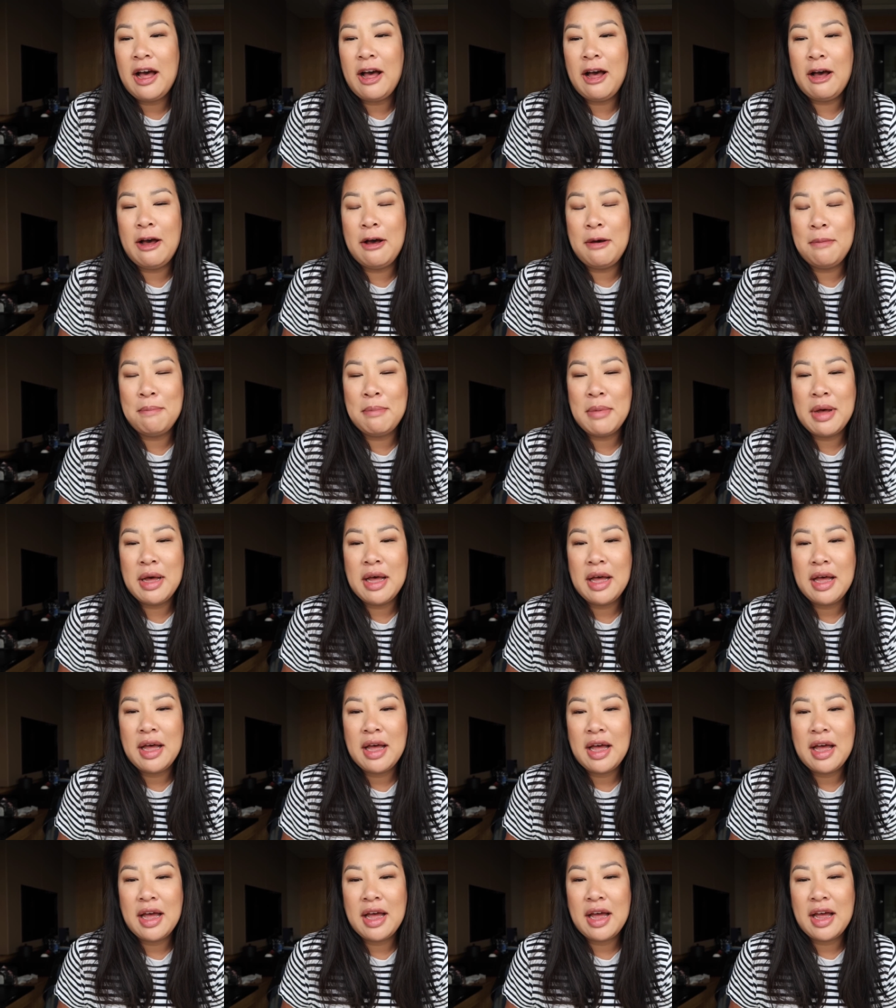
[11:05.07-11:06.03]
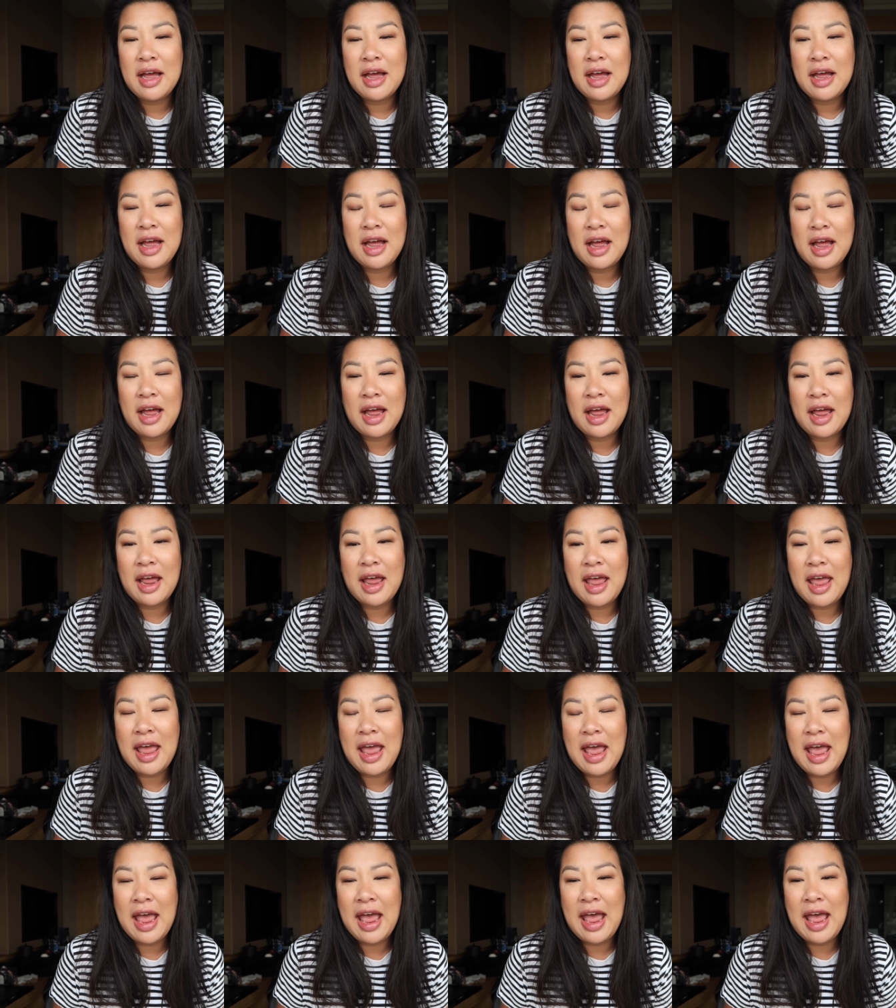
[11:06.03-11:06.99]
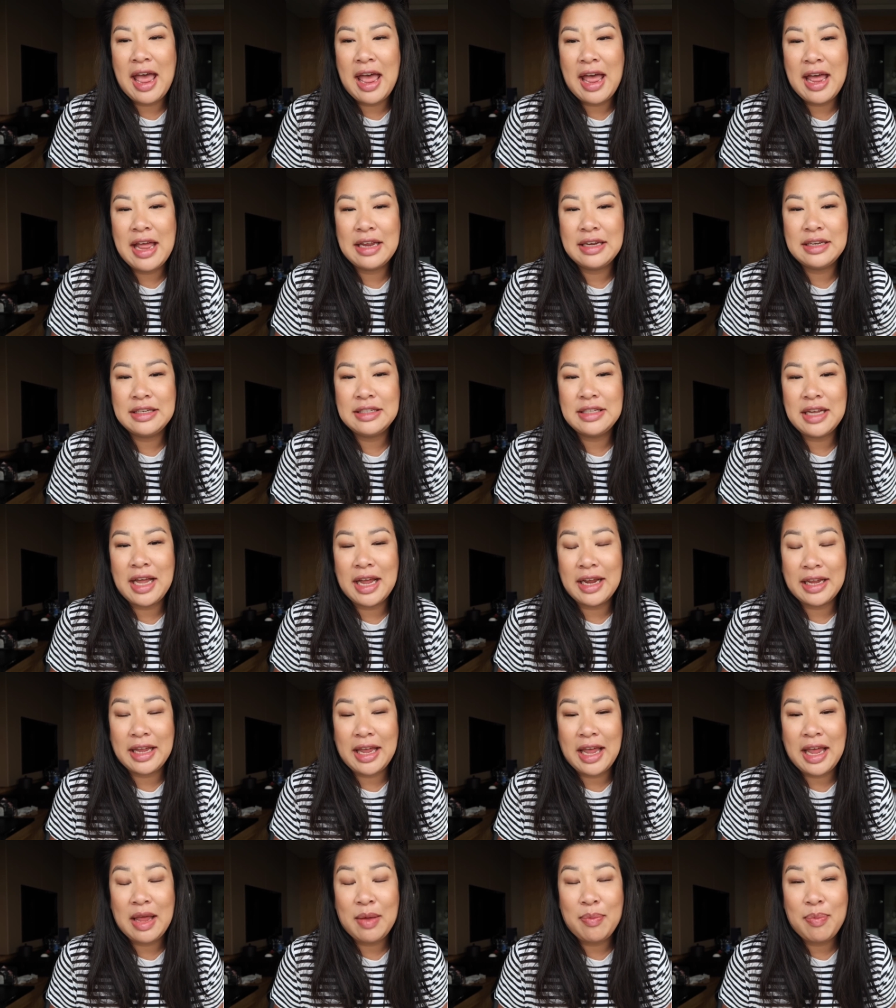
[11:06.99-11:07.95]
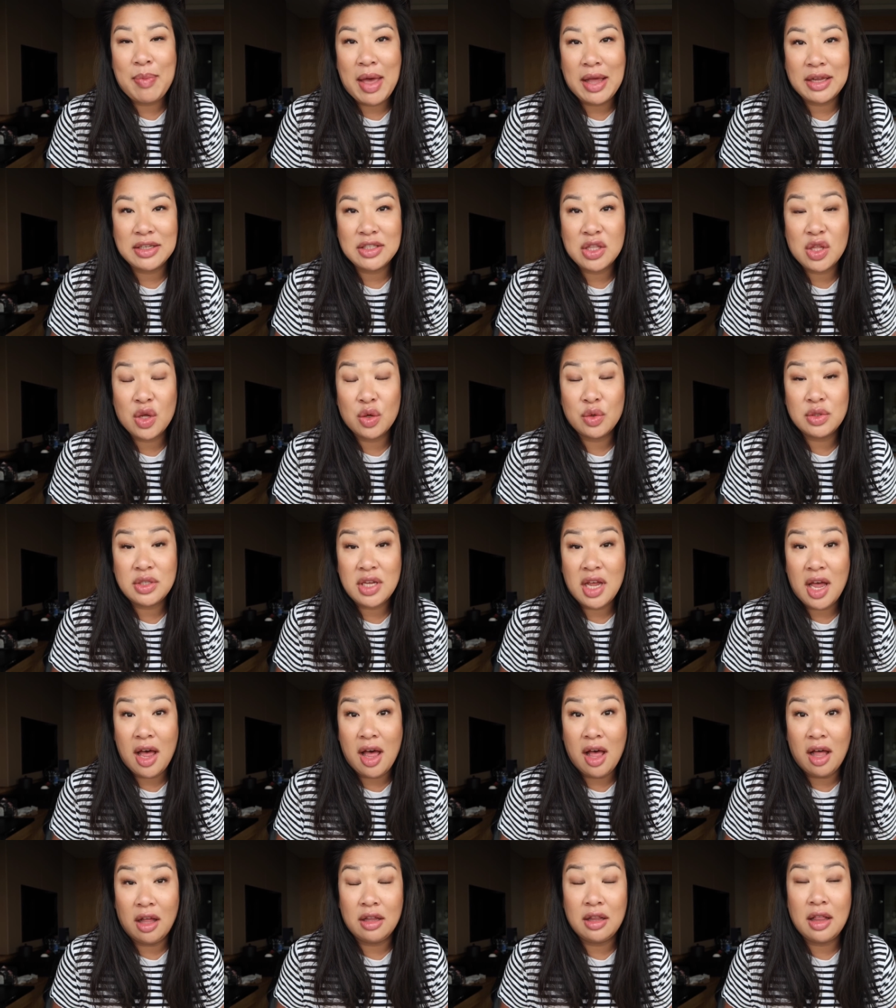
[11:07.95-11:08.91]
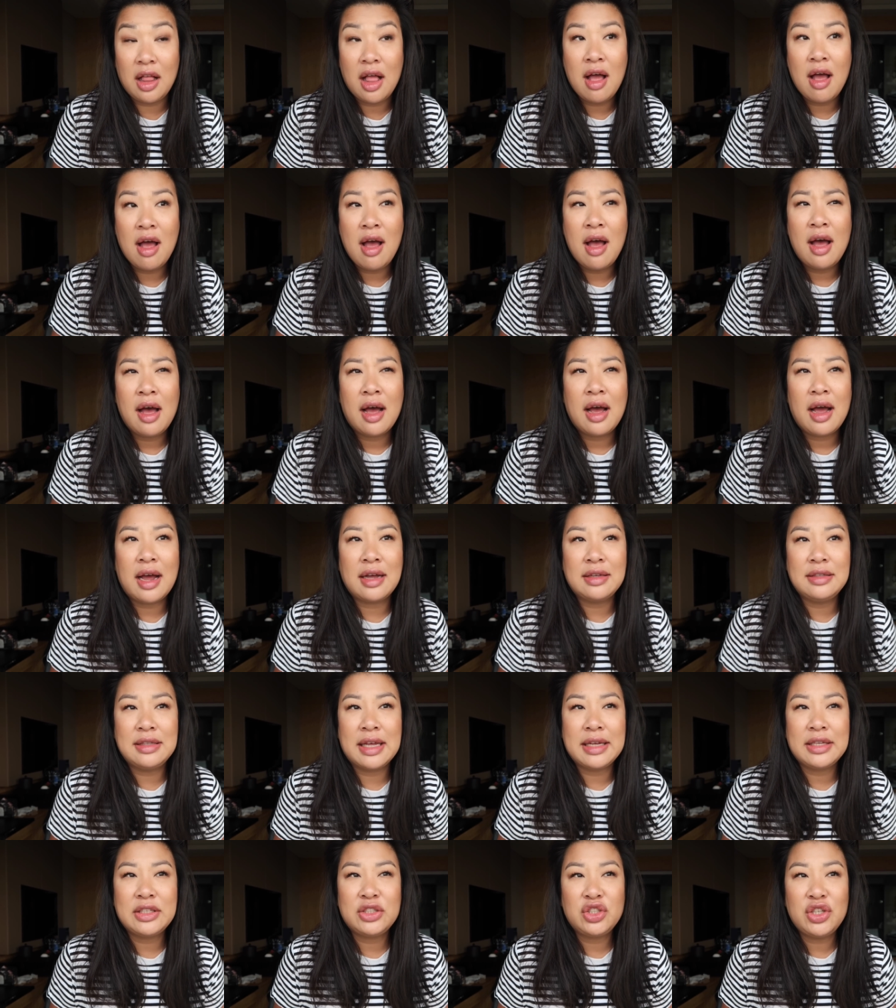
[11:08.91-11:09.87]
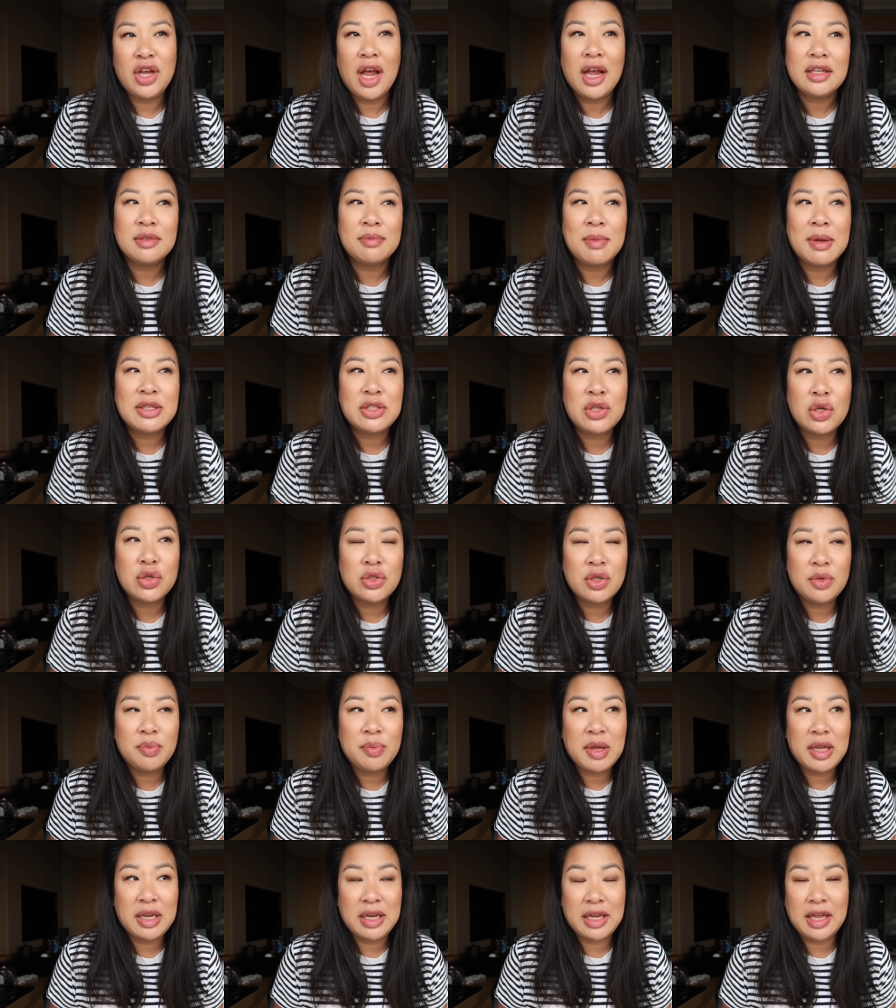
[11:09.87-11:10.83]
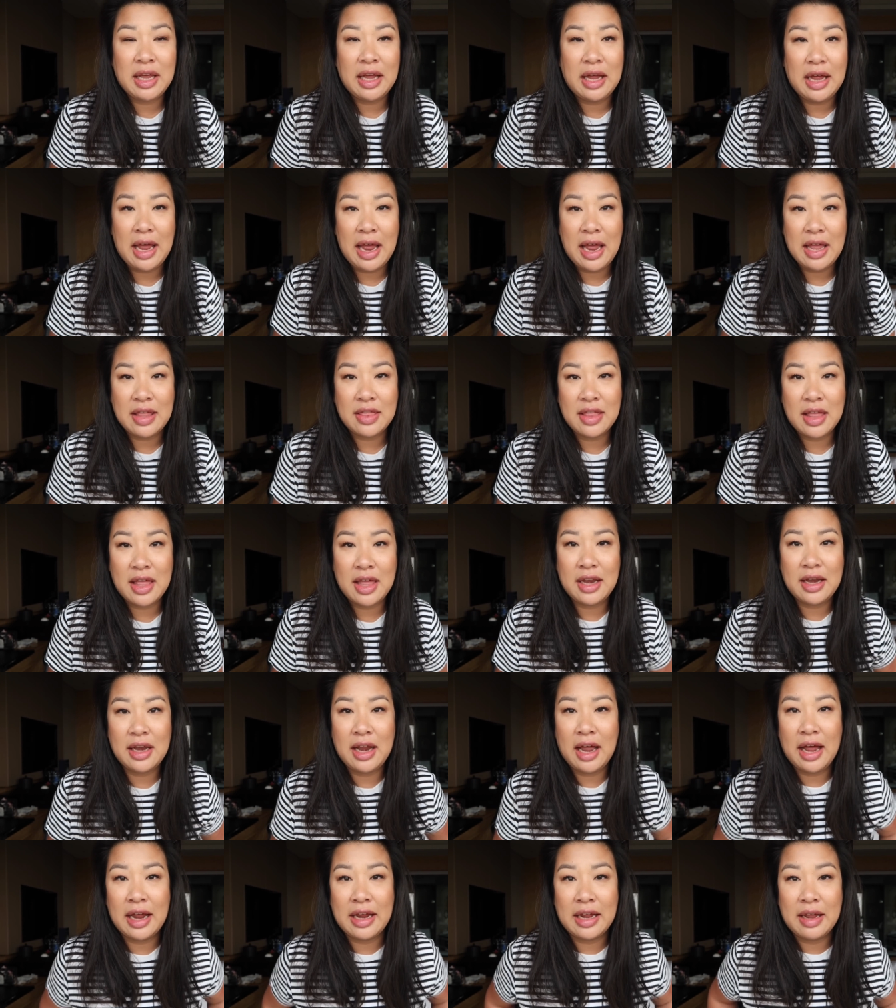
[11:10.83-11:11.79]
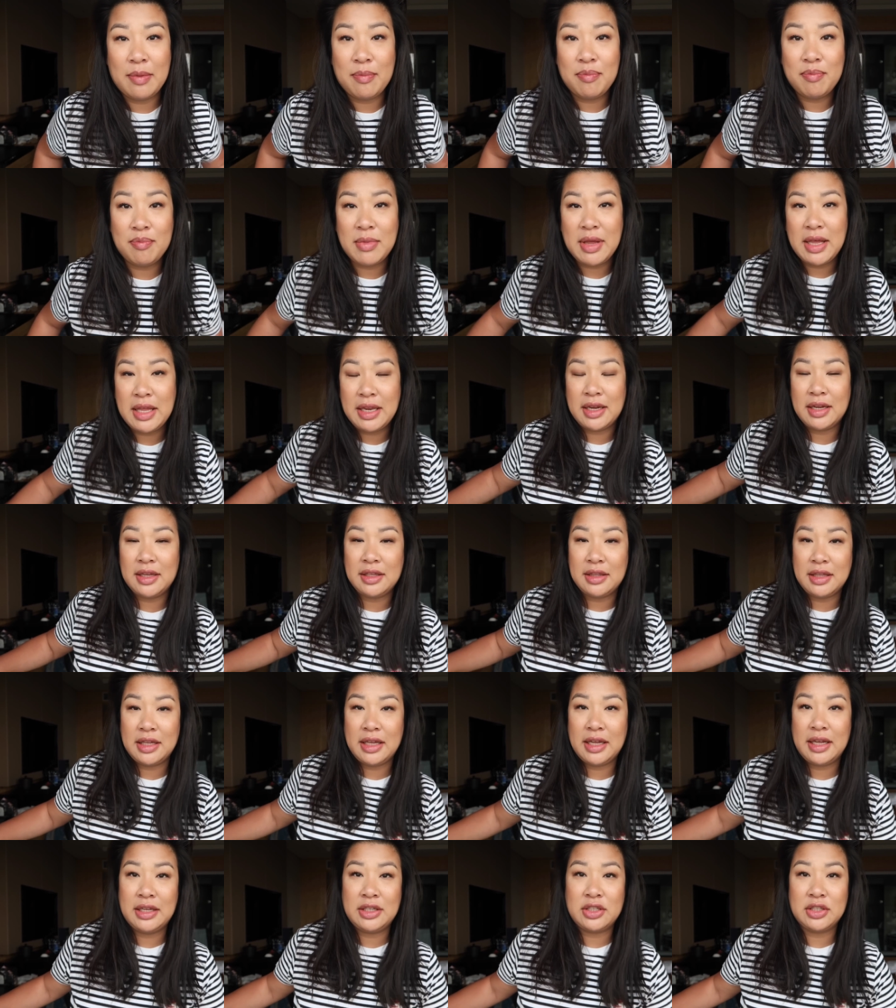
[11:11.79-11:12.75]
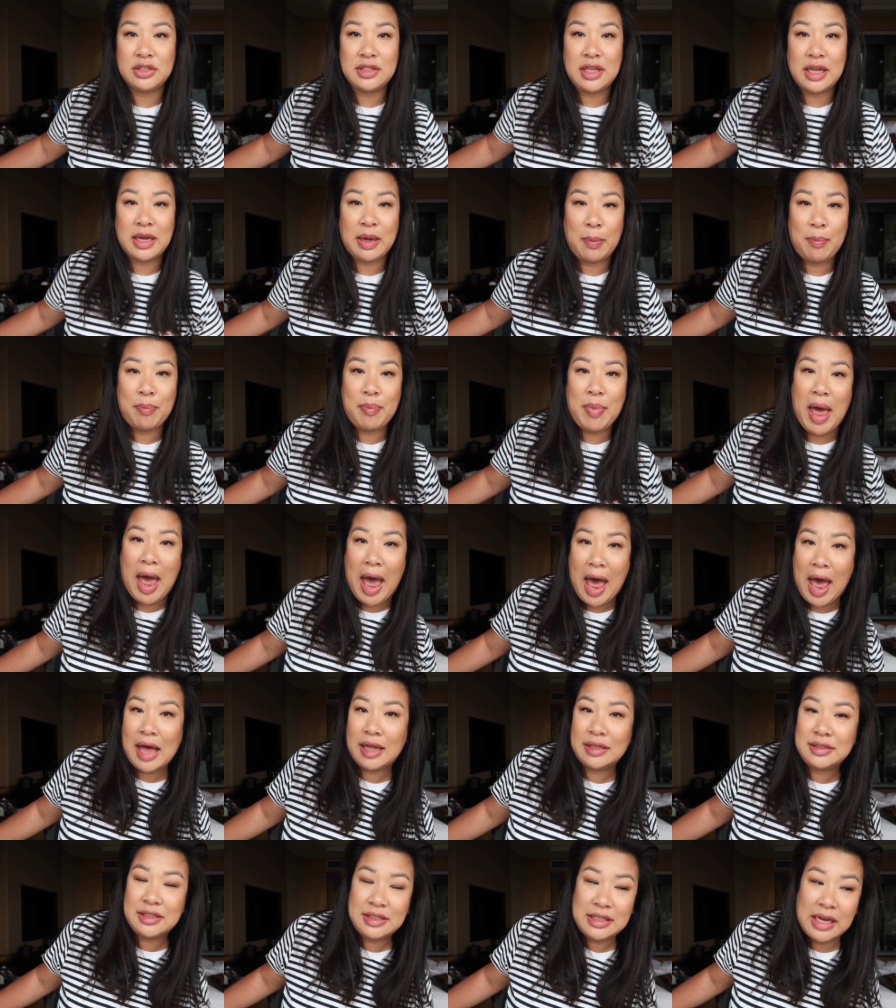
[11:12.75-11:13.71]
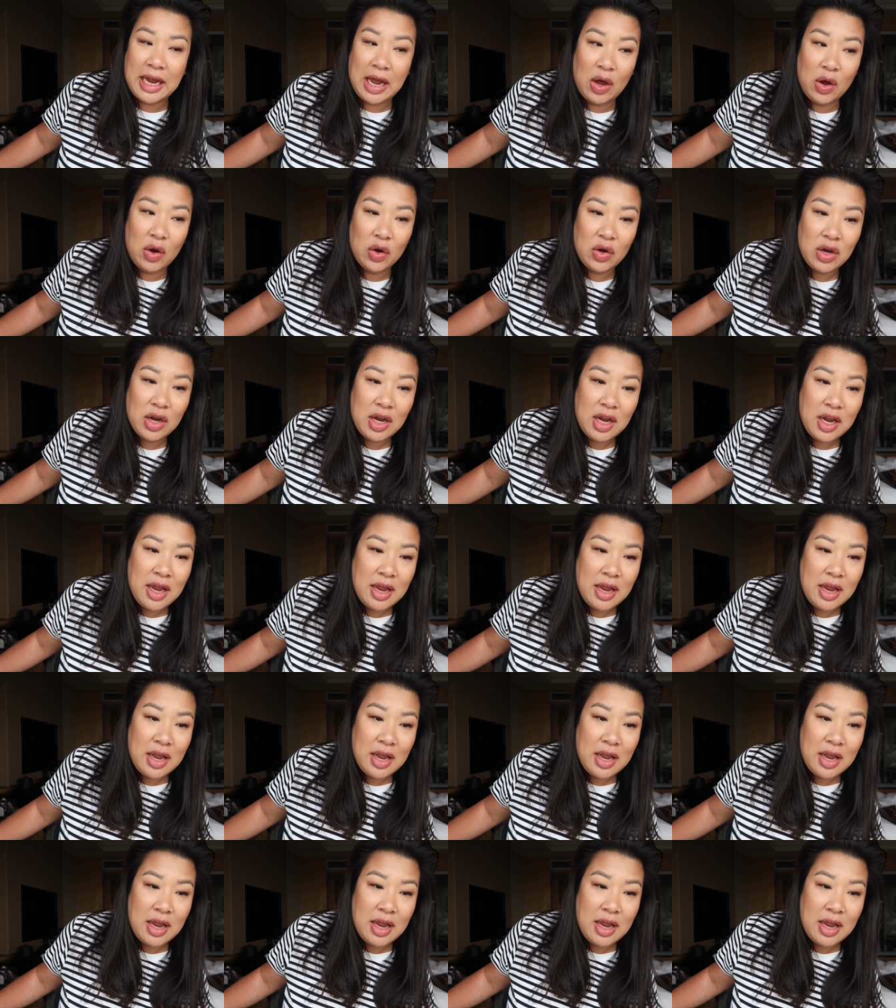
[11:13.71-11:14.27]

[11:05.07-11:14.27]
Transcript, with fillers: Um, and I came back to the hotel, I like checked my social media and then I immediately just like passed out.